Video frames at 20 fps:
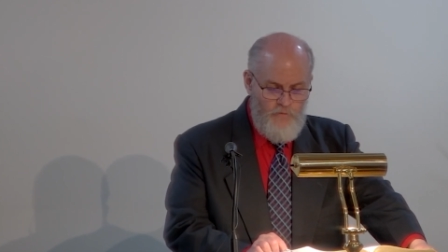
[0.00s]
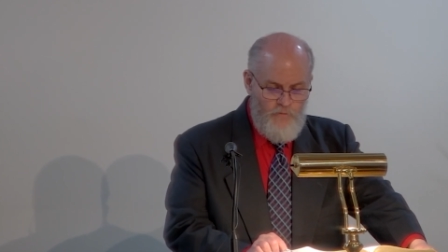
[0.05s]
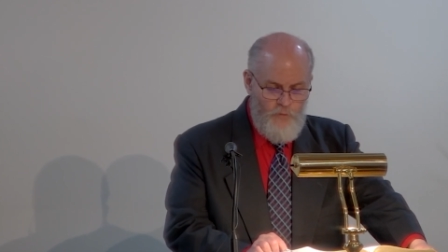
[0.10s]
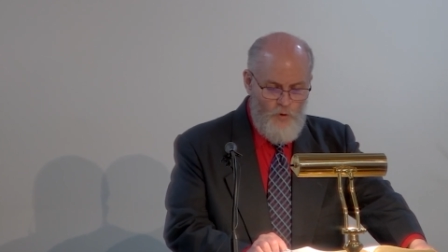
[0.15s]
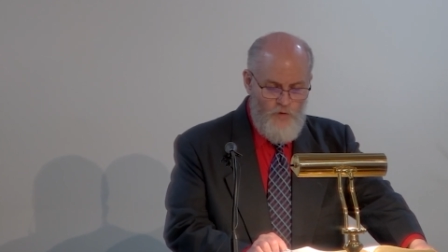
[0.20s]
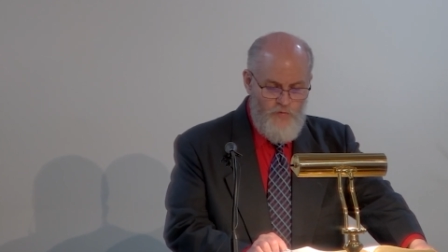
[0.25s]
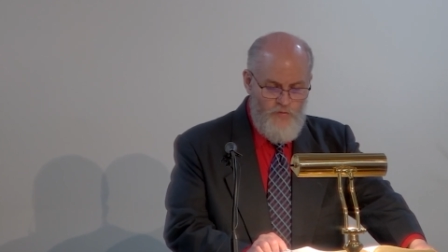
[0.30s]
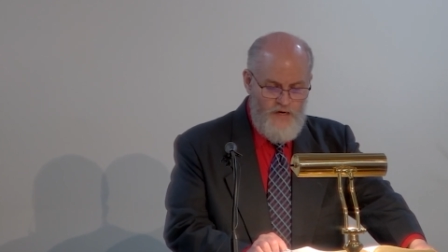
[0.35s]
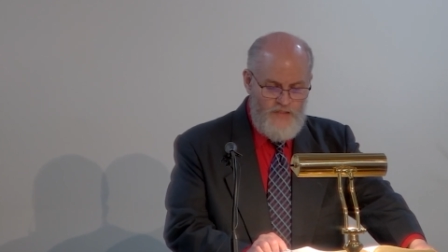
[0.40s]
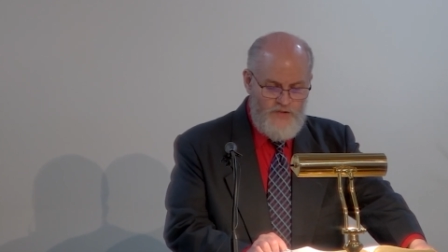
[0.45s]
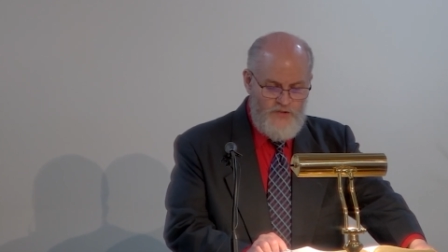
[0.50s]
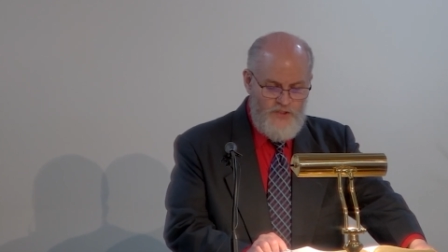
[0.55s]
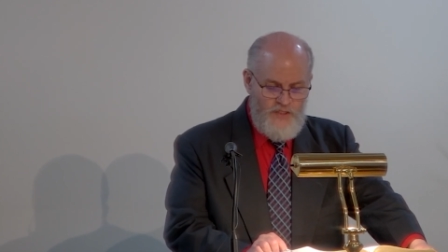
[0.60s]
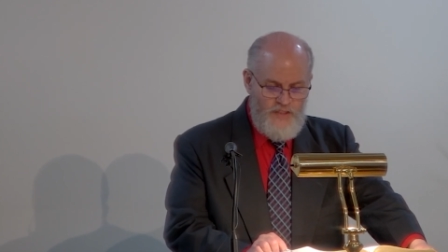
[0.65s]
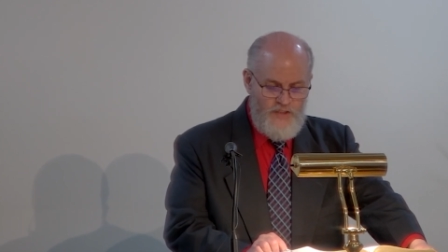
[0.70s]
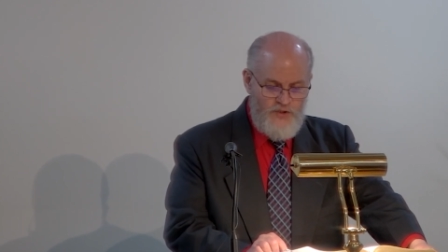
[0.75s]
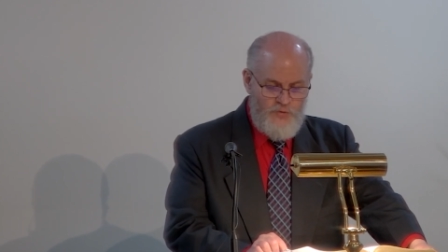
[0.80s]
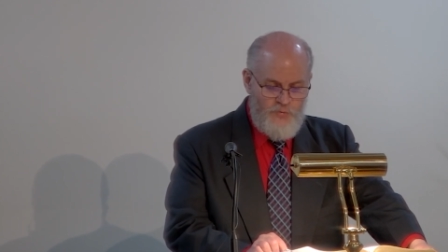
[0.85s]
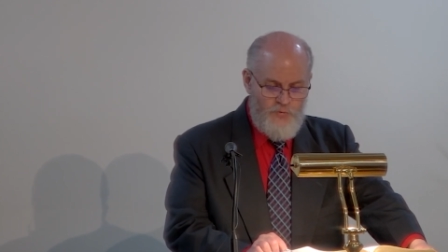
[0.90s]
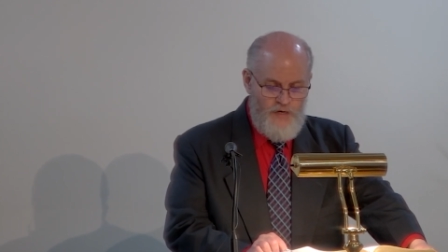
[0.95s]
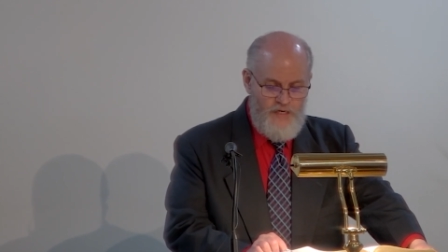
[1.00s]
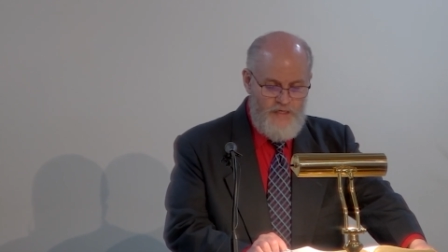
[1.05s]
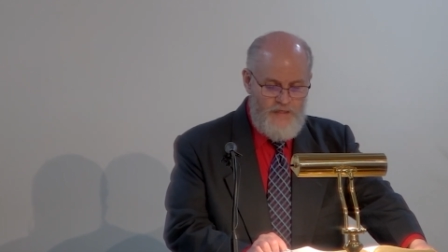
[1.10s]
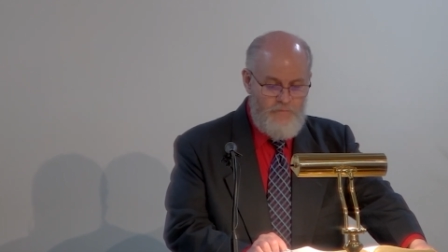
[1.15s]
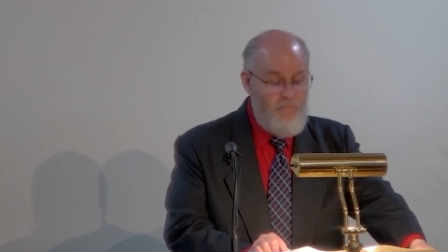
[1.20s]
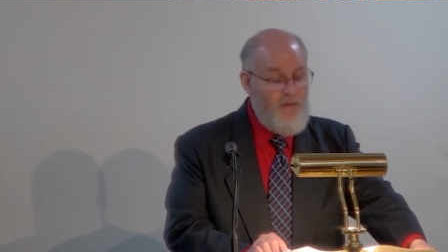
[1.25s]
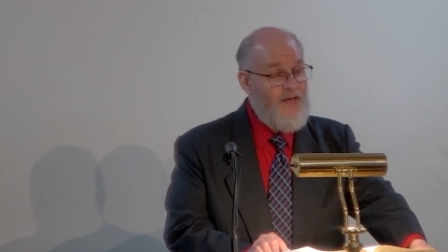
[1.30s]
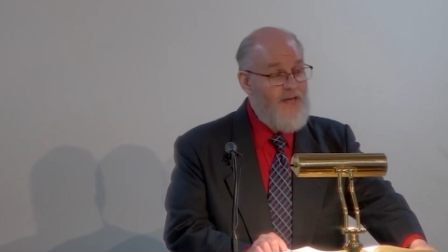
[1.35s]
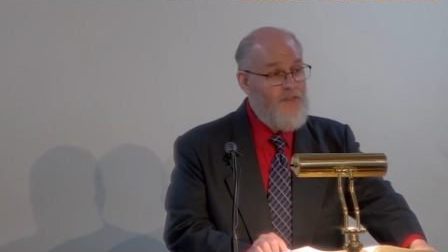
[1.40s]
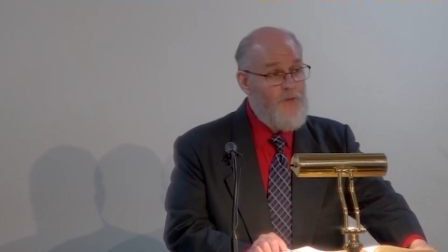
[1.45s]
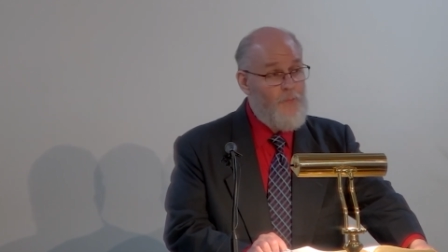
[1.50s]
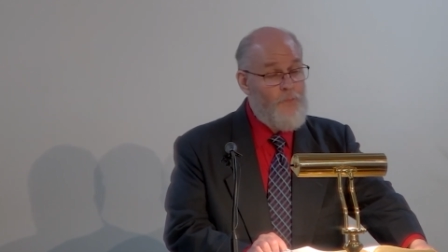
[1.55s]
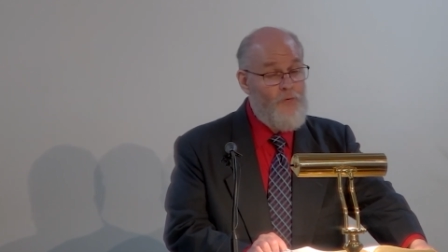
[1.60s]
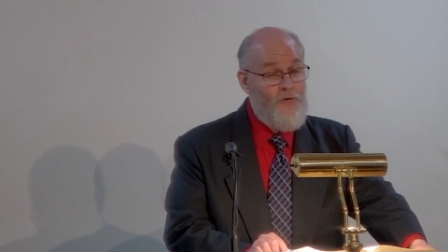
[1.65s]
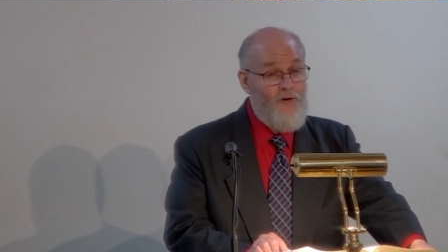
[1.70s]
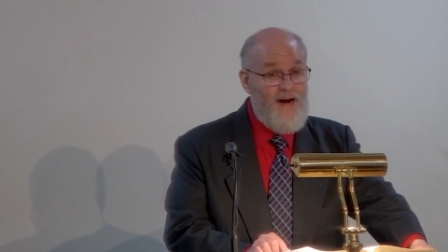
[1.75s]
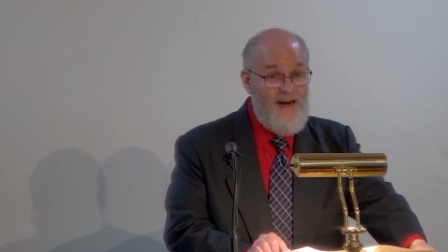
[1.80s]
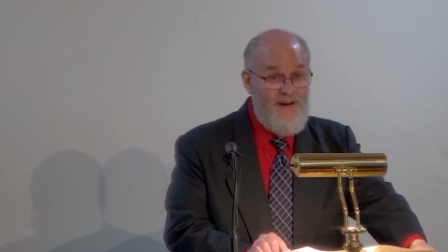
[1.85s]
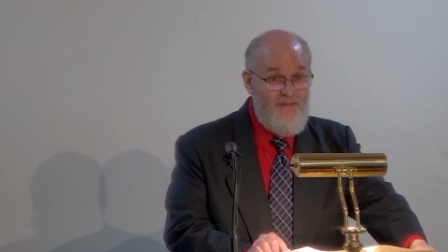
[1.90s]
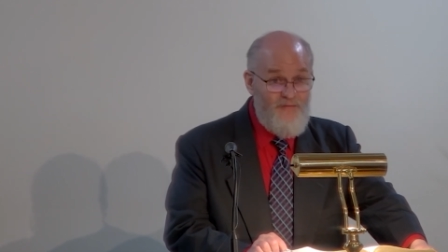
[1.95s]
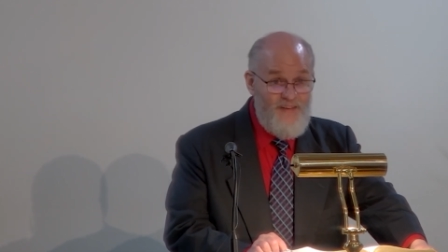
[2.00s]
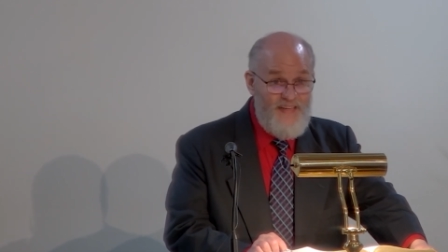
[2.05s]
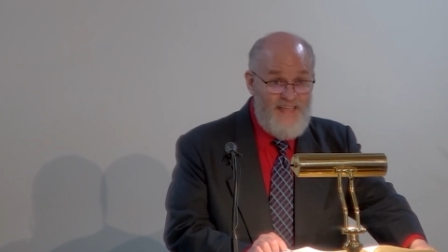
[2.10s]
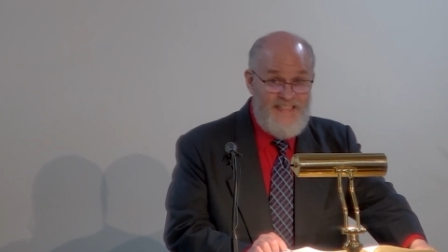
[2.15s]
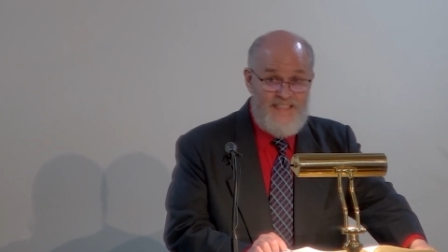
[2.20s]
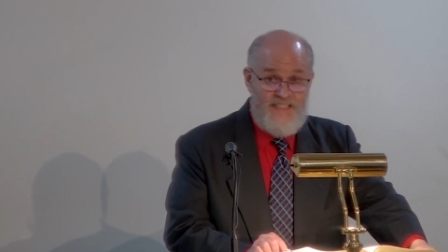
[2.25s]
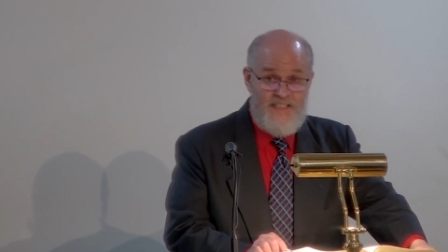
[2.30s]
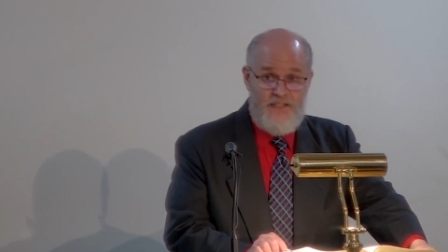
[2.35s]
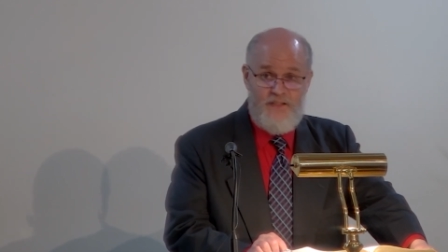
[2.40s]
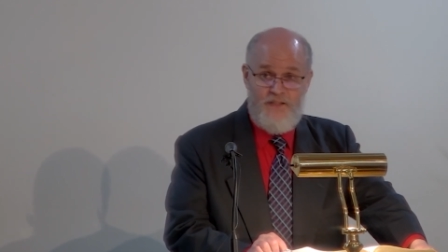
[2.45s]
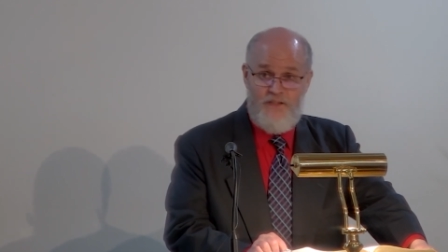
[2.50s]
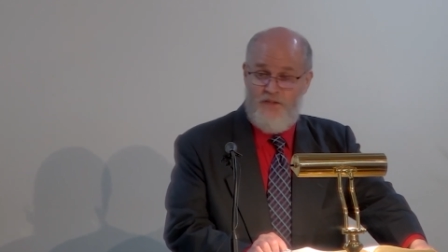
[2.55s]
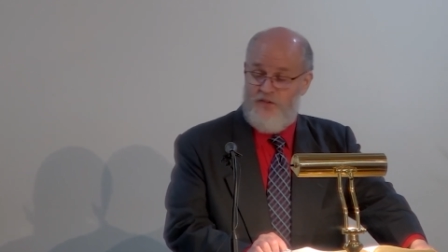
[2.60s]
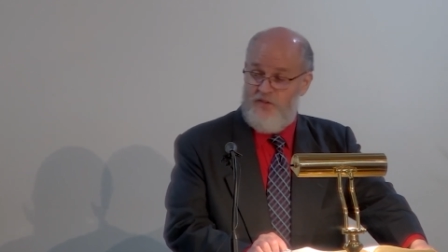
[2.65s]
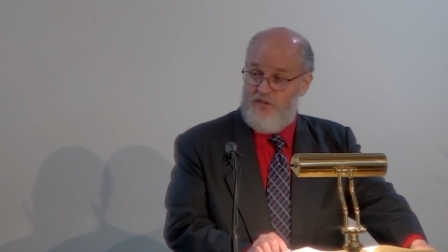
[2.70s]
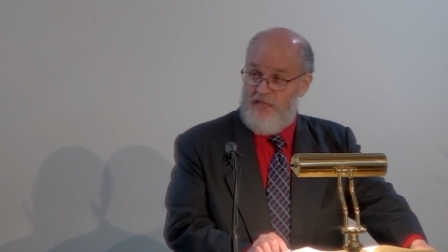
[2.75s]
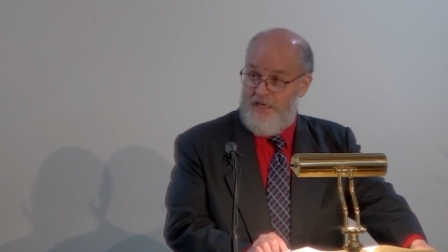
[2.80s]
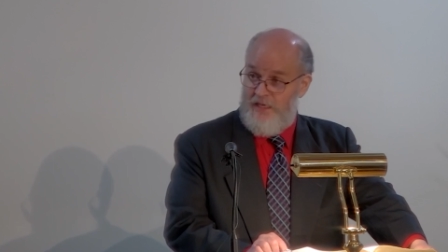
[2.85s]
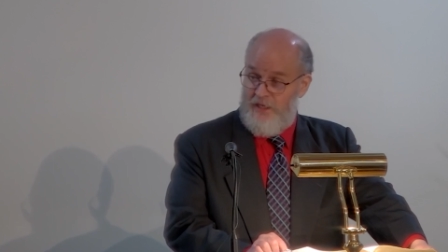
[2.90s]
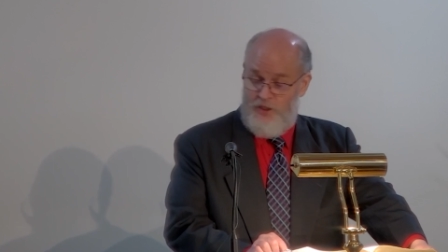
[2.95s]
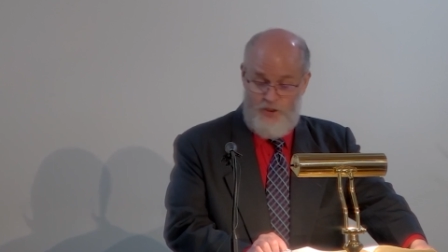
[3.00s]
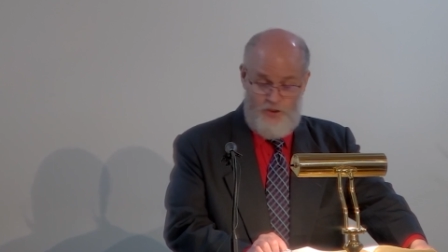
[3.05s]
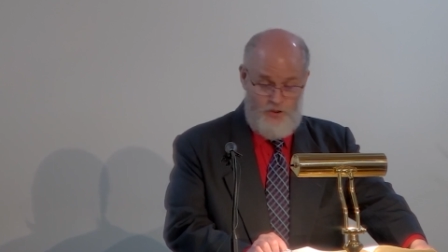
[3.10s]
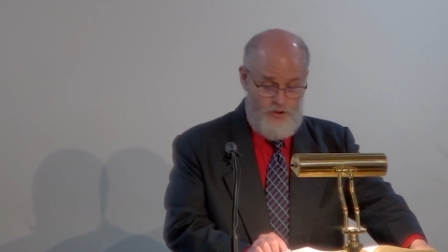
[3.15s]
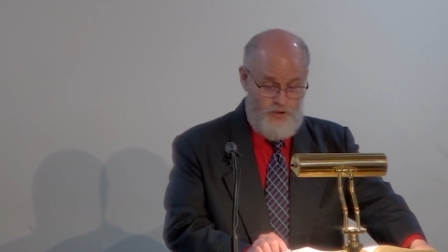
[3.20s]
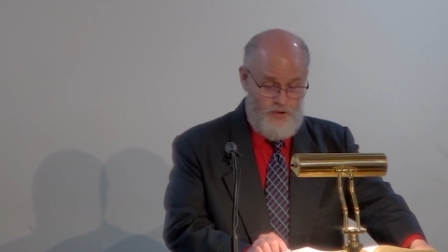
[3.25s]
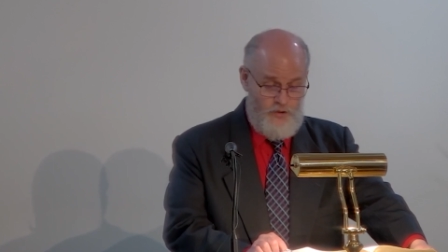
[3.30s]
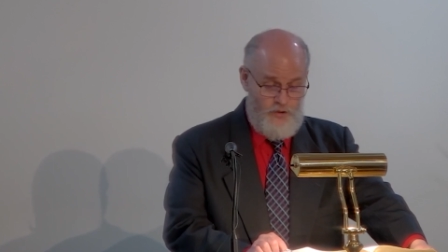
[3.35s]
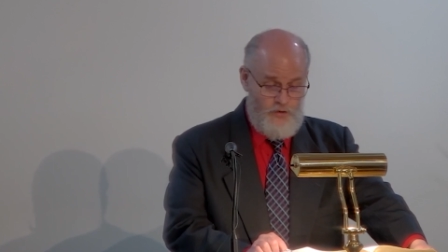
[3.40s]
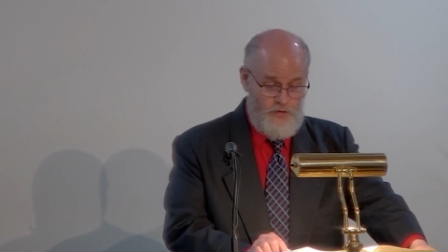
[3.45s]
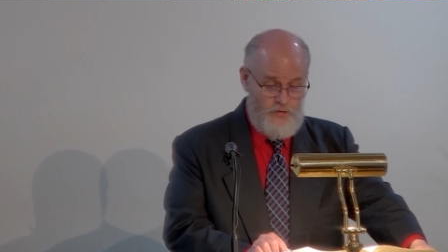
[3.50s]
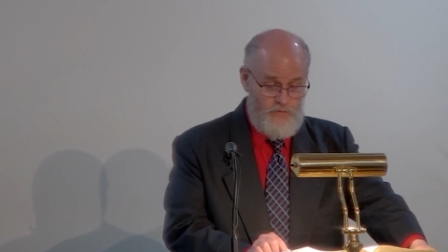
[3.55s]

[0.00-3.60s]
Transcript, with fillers: for thus it is written by the prophet, singular.